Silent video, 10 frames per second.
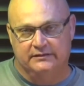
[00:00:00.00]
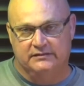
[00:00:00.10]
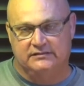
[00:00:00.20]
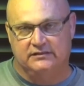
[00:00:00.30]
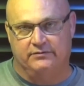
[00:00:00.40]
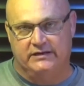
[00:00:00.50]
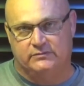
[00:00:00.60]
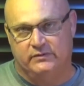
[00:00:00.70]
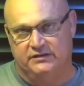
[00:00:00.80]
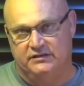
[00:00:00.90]
This is a
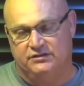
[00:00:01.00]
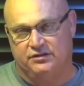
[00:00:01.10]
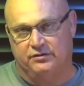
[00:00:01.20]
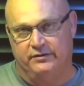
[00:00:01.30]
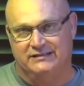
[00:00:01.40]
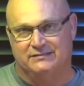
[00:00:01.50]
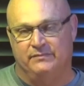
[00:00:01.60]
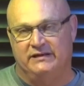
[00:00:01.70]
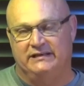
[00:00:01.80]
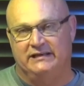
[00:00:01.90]
race where you need to throw in as
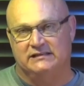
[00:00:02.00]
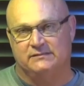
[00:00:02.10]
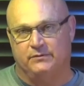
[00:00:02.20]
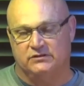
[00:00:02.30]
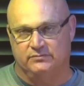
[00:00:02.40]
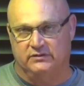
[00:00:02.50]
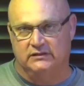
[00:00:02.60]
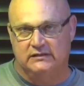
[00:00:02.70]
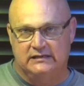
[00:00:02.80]
many as possible.